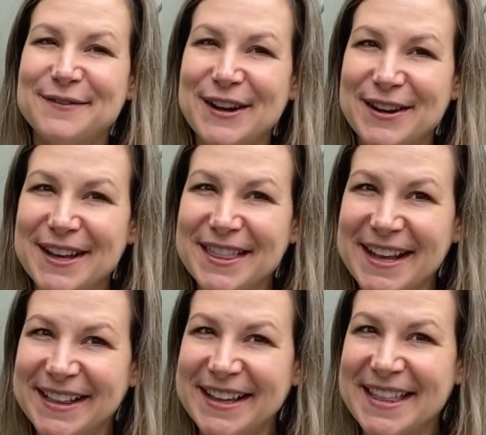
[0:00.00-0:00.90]
very
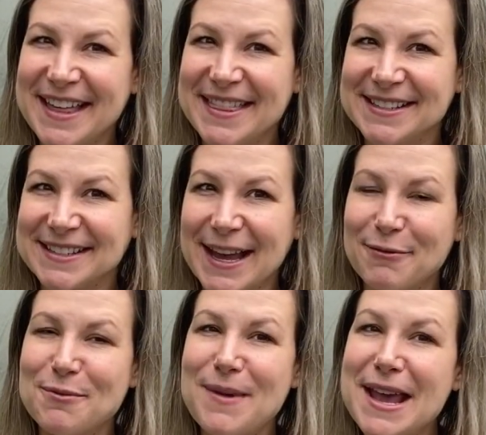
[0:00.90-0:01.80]
unlikely that this guy
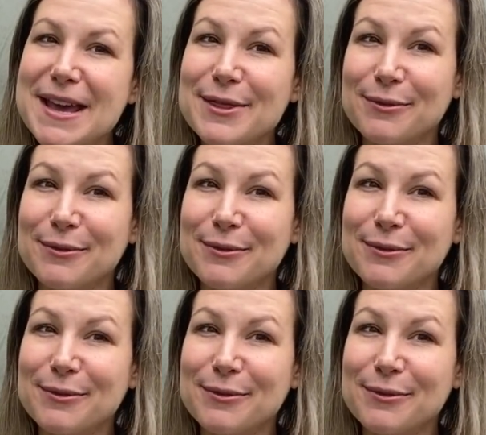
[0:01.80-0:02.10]
will make it